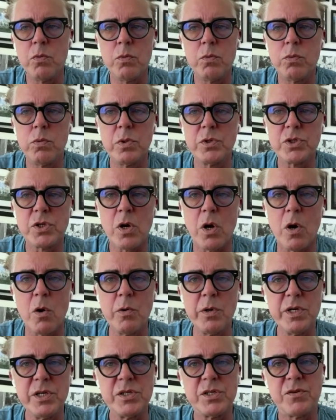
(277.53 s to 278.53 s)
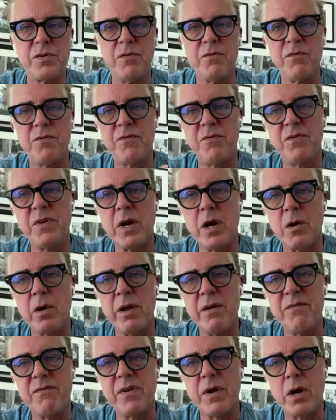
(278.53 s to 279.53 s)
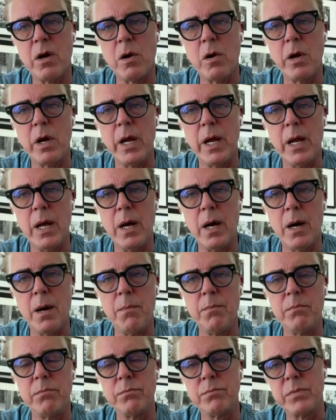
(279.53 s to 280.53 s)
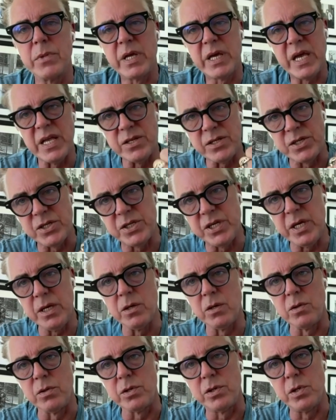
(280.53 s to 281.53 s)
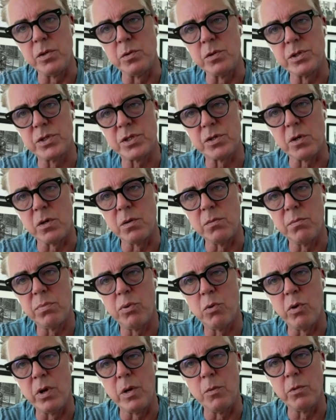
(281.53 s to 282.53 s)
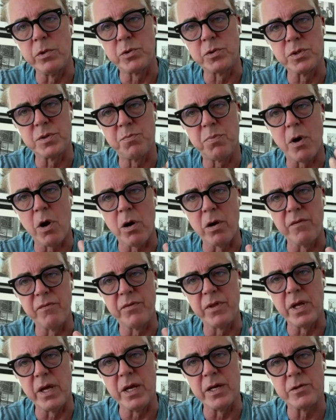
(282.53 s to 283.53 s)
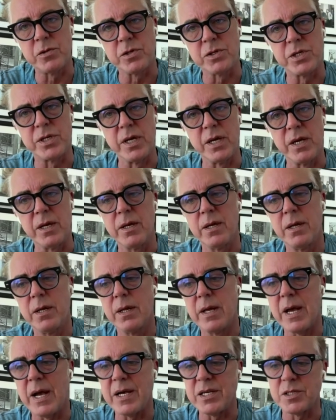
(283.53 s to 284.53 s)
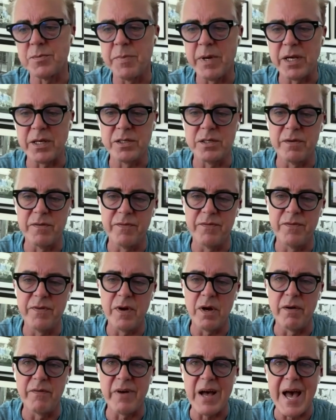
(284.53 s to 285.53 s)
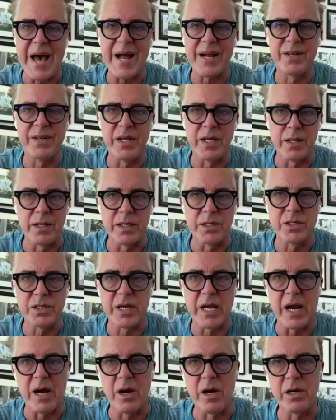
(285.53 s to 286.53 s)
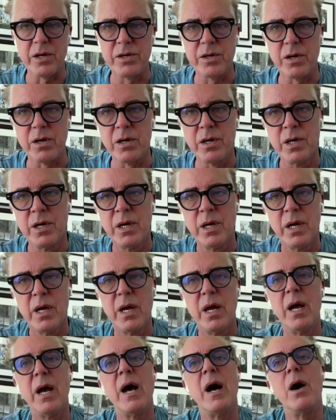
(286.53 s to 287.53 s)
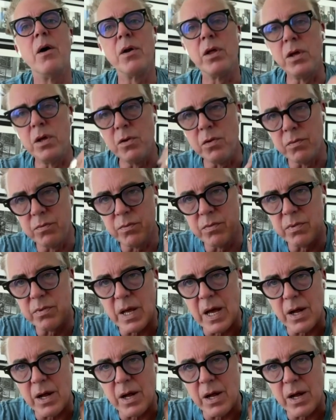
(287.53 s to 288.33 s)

was always very, very concealed to a certain point, which was part of the interesting aspects of acting this character. How do you